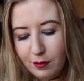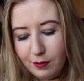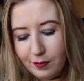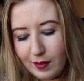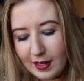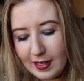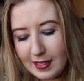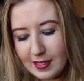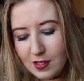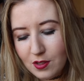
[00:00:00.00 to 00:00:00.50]
a
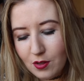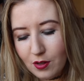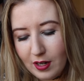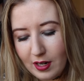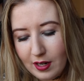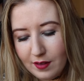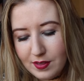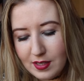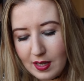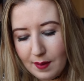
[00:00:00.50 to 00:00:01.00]
funny
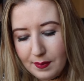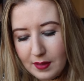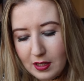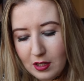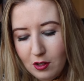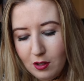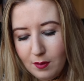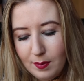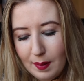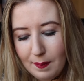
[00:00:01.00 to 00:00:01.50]
story of something
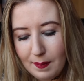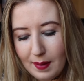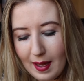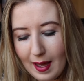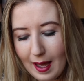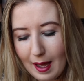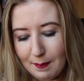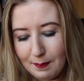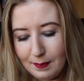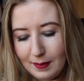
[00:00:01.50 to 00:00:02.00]
you remember
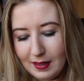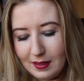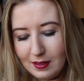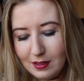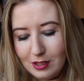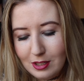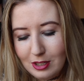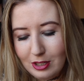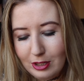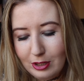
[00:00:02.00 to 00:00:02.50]

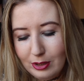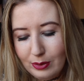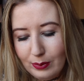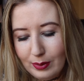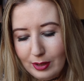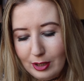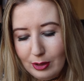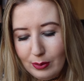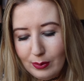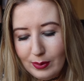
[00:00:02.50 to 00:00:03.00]
happening to you
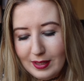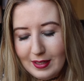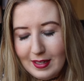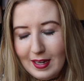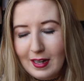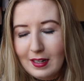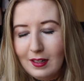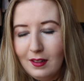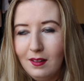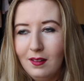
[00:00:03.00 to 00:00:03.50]
when you were
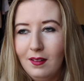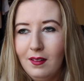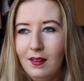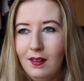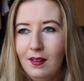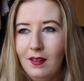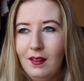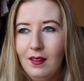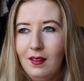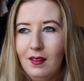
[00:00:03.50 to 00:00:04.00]
young.
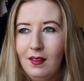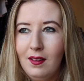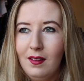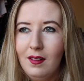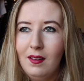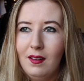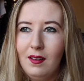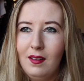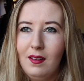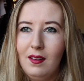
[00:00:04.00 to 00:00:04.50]

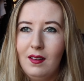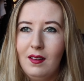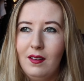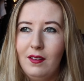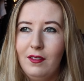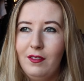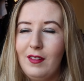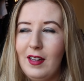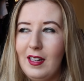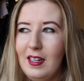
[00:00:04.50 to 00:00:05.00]

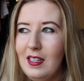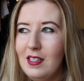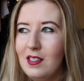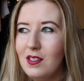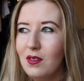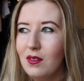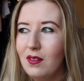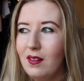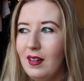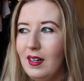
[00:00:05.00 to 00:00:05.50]
Funny
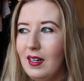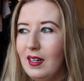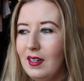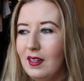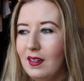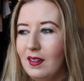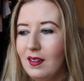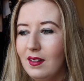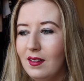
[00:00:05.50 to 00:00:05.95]
story.